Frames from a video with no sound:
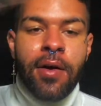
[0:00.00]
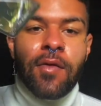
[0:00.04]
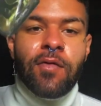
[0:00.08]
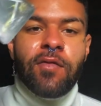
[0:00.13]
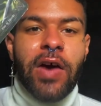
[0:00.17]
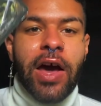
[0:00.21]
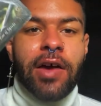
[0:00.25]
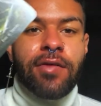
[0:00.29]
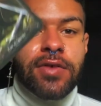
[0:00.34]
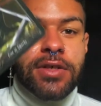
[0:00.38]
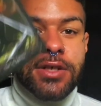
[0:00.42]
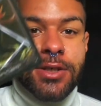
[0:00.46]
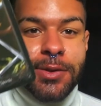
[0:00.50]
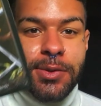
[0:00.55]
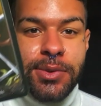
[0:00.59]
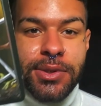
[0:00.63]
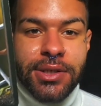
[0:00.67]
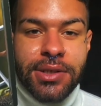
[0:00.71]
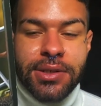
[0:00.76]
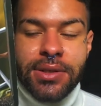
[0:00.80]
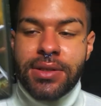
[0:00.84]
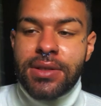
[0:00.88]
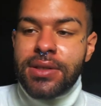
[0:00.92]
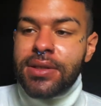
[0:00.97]
Five of
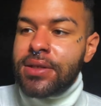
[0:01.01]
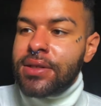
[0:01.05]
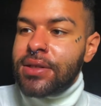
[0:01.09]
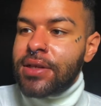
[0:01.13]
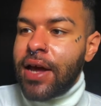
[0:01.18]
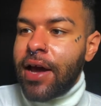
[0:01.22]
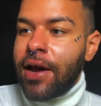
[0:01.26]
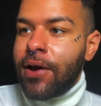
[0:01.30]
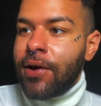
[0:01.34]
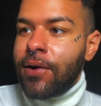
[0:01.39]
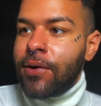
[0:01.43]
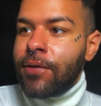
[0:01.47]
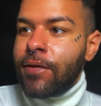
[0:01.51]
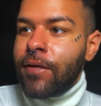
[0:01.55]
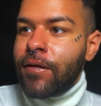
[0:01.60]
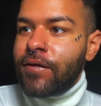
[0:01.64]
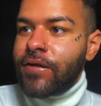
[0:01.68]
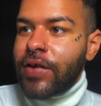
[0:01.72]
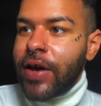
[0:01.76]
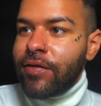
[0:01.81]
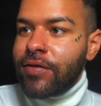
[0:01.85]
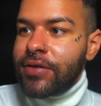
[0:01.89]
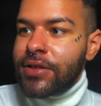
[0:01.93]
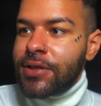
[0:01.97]
Swords. Now,
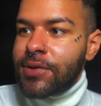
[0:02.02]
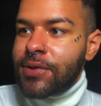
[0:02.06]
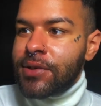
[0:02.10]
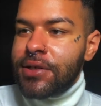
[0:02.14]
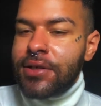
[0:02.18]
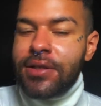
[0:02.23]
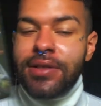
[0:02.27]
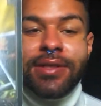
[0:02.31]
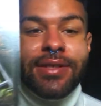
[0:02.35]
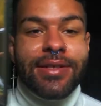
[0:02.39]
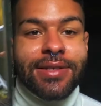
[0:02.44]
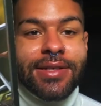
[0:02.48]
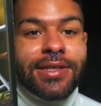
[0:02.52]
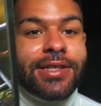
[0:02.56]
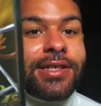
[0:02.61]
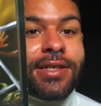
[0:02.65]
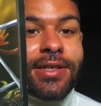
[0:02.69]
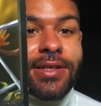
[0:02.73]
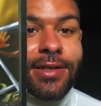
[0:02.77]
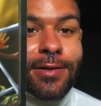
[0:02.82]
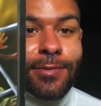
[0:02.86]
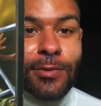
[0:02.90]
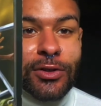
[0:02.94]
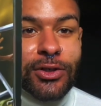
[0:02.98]
Five of Swords,
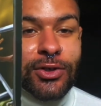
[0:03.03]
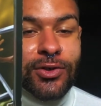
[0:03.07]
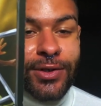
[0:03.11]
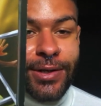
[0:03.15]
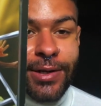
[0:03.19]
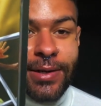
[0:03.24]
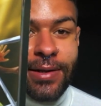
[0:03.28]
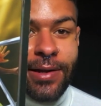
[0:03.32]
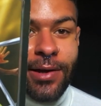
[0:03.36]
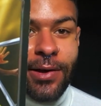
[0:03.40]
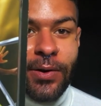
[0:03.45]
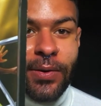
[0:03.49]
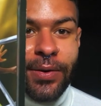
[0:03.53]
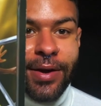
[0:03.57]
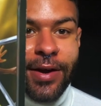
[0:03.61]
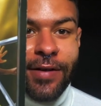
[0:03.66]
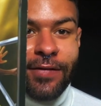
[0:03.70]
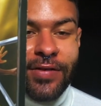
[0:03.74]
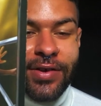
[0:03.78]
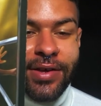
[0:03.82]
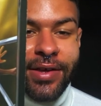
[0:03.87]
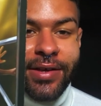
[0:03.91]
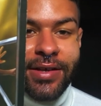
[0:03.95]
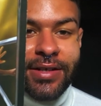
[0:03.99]
this imagery alone, I
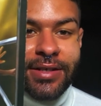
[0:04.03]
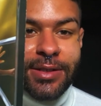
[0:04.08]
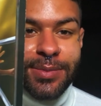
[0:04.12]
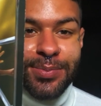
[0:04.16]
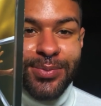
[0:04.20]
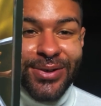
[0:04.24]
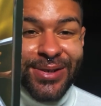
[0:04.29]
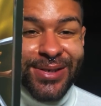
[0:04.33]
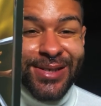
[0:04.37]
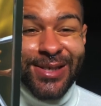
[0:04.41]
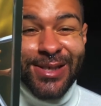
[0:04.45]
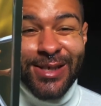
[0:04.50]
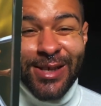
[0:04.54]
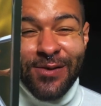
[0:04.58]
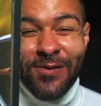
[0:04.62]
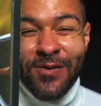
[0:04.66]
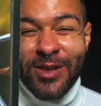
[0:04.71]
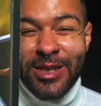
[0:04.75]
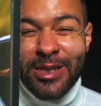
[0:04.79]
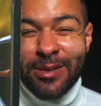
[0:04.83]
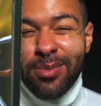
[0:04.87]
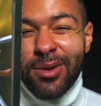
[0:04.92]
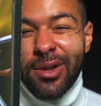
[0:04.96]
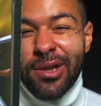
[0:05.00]
feel like is pretty
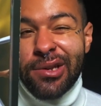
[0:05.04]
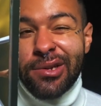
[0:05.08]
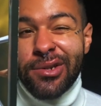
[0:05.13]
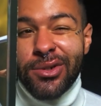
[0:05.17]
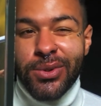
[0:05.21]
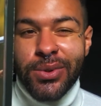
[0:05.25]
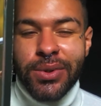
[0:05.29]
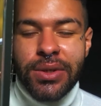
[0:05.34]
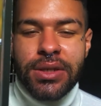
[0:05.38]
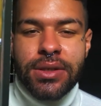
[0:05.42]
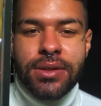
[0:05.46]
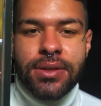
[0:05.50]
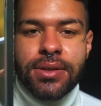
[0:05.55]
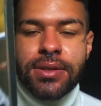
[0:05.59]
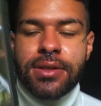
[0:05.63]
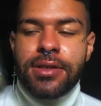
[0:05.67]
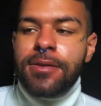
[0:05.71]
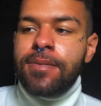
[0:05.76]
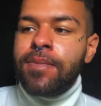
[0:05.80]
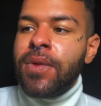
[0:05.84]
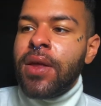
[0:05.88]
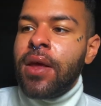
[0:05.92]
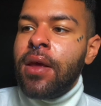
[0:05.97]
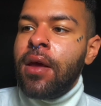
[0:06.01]
self-explanatory, isn't it?
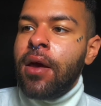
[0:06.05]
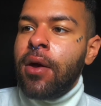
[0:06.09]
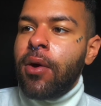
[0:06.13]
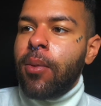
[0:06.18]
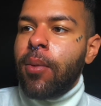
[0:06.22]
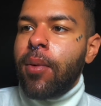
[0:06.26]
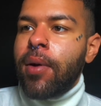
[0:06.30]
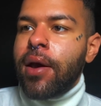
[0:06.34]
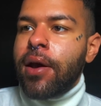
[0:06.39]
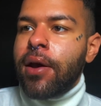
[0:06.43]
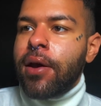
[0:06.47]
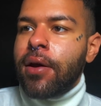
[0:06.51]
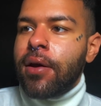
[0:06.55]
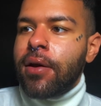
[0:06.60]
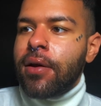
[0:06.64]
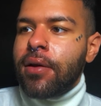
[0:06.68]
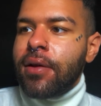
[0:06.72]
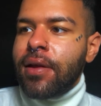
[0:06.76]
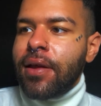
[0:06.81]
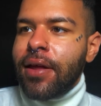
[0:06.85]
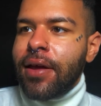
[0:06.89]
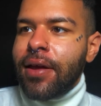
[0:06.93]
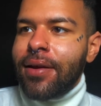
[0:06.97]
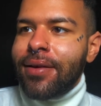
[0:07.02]
Where,
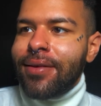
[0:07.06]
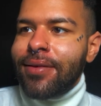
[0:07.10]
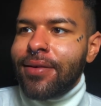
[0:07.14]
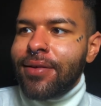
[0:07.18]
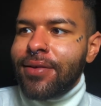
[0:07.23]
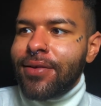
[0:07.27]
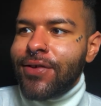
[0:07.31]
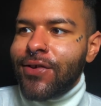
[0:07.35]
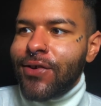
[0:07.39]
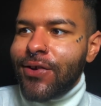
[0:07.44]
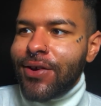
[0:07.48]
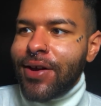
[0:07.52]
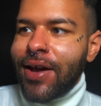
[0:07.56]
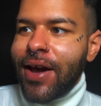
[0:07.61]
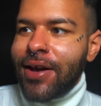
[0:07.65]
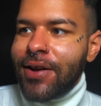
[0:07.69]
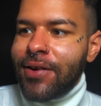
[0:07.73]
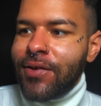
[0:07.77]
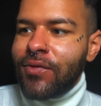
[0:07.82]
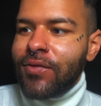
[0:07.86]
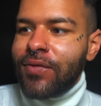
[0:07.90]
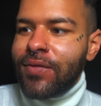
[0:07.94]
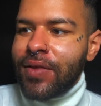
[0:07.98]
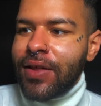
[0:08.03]
like, you're kind
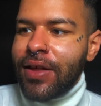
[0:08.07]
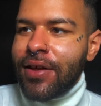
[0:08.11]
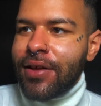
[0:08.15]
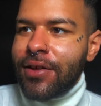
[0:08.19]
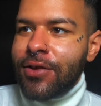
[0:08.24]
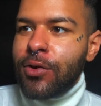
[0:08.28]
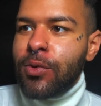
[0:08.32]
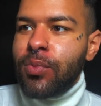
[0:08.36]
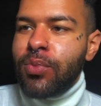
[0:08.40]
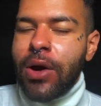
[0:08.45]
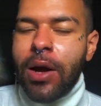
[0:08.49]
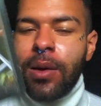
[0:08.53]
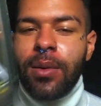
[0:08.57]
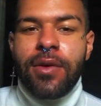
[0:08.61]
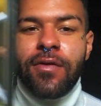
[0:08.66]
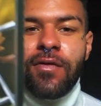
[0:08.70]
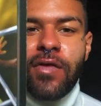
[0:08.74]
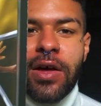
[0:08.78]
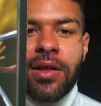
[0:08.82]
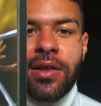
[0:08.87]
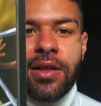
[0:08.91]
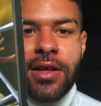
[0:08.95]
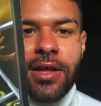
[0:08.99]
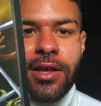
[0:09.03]
of, like, you probably
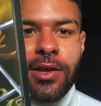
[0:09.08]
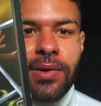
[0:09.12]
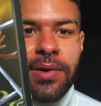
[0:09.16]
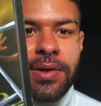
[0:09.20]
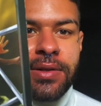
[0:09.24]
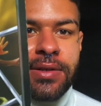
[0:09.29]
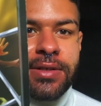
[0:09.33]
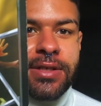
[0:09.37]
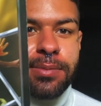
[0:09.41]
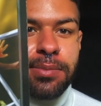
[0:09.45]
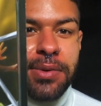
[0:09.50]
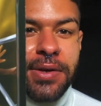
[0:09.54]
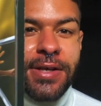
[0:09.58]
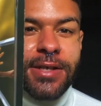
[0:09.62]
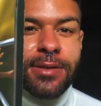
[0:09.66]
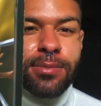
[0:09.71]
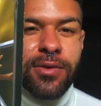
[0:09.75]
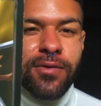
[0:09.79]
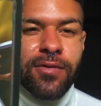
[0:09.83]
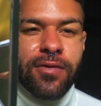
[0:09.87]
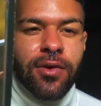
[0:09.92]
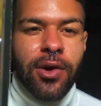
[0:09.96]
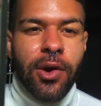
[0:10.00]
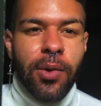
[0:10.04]
felt like you were in this place
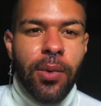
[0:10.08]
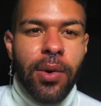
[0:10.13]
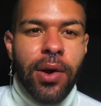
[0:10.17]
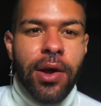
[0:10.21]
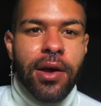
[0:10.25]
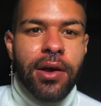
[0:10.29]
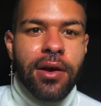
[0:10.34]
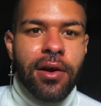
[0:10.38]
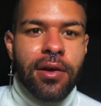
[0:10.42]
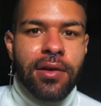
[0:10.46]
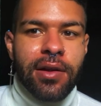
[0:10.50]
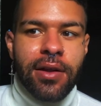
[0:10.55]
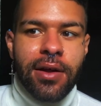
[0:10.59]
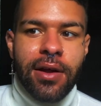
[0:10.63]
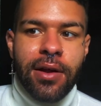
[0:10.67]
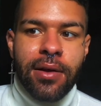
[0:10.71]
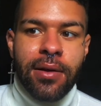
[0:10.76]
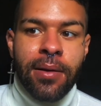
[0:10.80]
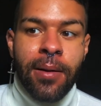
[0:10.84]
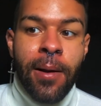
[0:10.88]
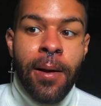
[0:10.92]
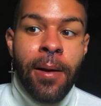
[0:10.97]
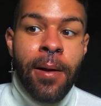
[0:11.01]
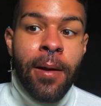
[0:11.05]
before where, like,
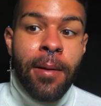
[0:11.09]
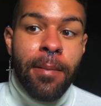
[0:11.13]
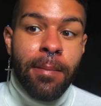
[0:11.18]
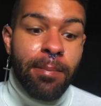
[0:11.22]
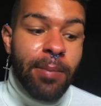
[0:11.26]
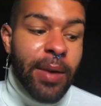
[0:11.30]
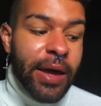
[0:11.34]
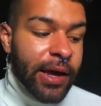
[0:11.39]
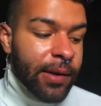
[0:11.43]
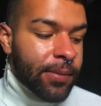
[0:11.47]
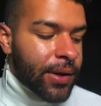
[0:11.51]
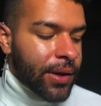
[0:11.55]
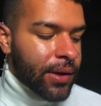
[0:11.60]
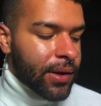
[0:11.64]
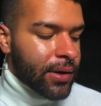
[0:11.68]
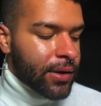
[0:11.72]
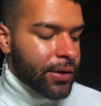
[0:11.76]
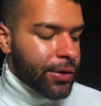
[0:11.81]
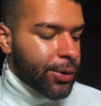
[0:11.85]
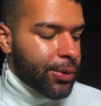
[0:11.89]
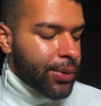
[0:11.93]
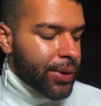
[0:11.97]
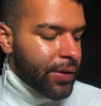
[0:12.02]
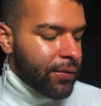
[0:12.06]
maybe
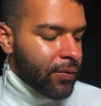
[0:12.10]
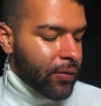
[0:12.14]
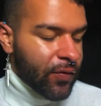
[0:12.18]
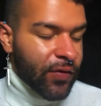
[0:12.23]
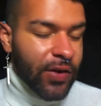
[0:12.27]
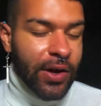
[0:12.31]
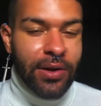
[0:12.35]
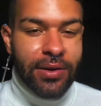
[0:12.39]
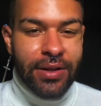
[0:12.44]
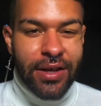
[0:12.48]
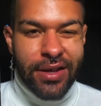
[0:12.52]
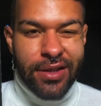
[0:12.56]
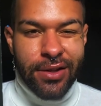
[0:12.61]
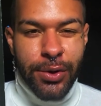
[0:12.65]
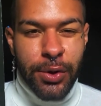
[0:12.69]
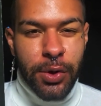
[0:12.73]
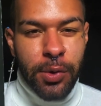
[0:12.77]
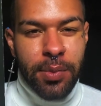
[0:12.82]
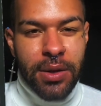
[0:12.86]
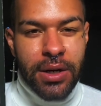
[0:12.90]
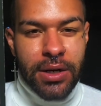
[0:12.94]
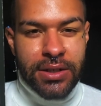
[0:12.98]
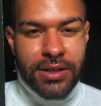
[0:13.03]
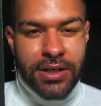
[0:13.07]
you even felt, like, a little
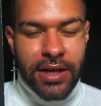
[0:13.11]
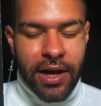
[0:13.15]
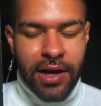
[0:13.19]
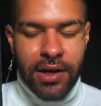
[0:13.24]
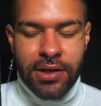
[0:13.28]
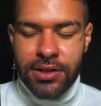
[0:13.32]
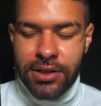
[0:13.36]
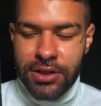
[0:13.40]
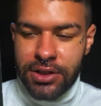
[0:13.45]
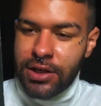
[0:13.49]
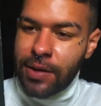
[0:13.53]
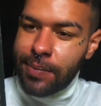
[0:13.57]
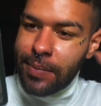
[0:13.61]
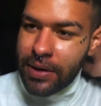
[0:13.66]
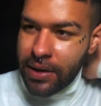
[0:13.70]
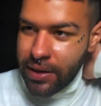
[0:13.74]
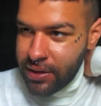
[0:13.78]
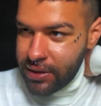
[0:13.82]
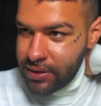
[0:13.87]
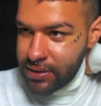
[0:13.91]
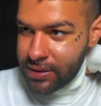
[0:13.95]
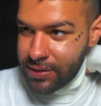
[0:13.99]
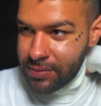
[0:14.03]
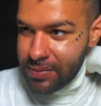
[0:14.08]
bit attacked, Gemini,
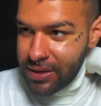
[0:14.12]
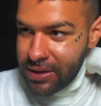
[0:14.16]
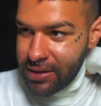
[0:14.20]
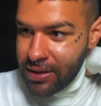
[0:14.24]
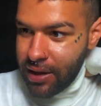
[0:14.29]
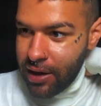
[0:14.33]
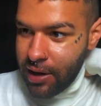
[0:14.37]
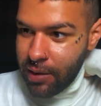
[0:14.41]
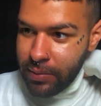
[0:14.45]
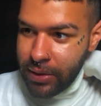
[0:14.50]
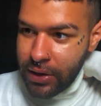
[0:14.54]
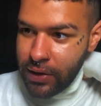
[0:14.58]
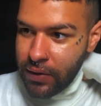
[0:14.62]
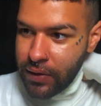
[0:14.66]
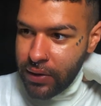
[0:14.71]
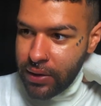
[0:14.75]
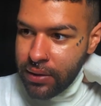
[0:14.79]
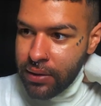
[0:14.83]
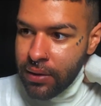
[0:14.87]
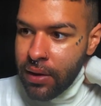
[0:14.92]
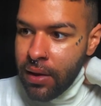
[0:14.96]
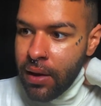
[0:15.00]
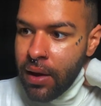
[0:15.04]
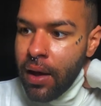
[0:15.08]
is something that I'm hearing.